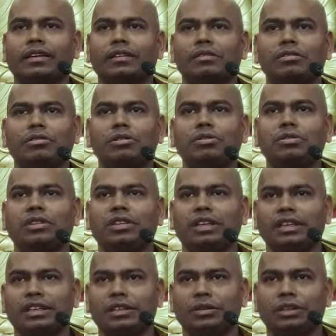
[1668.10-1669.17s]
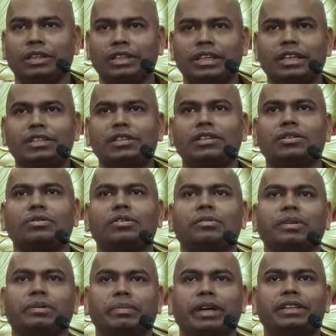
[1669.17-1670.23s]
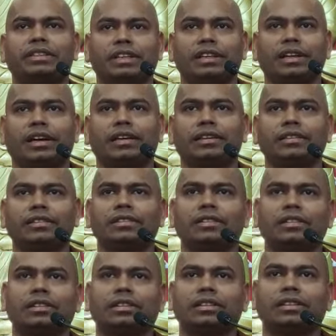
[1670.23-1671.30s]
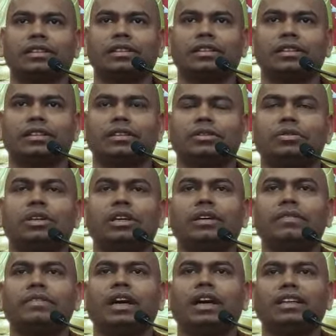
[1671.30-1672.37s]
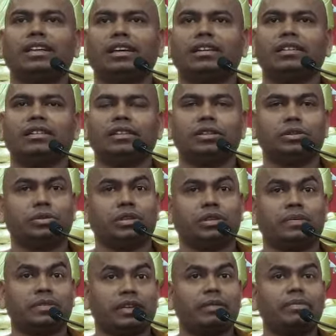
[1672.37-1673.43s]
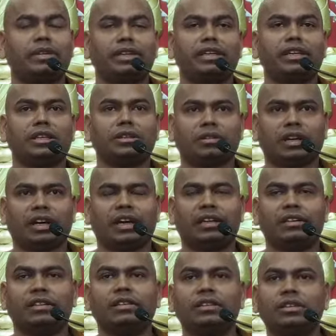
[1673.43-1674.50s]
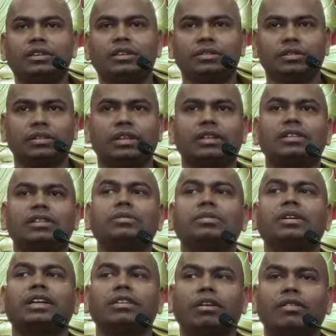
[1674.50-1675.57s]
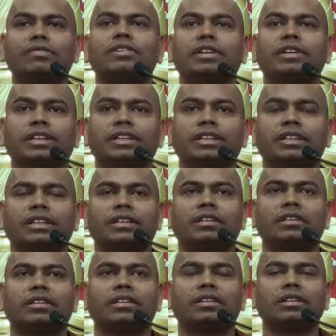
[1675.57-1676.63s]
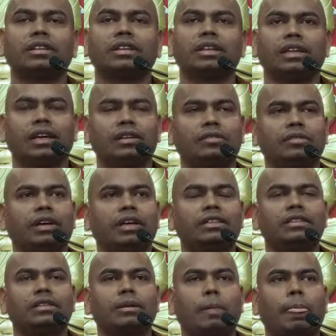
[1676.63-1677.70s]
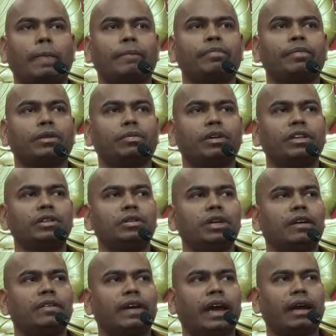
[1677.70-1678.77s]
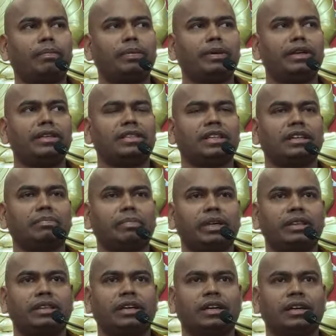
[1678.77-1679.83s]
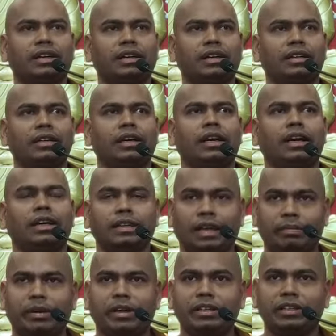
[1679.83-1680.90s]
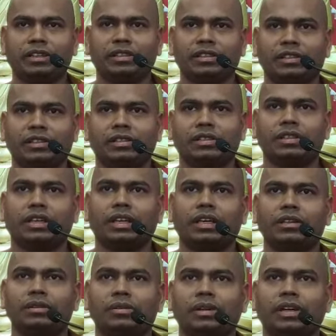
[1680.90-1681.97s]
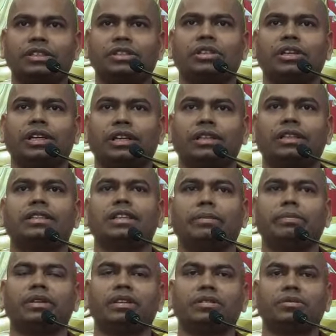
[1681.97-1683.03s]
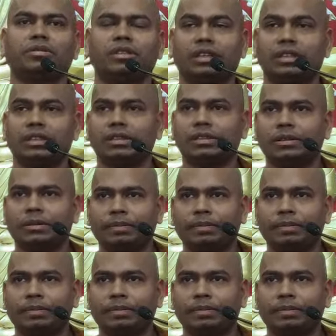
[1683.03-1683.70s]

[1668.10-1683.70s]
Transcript: Do you think your intention could be materialized? To give dana, you should have something in your hand so that you can offer it. Likewise, when you have happiness and metta in abundance, you can share this happiness with others.